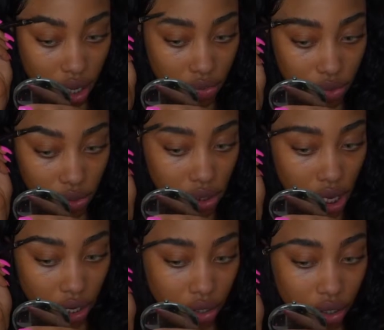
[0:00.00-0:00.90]
I'm so
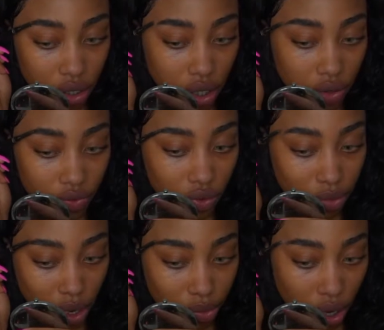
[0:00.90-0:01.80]
tired of doing
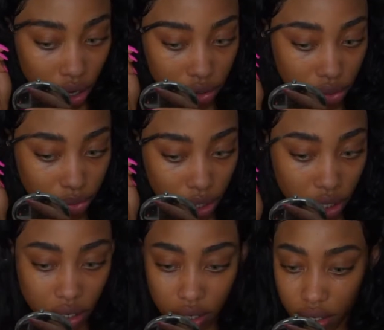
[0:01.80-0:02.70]
my brows, but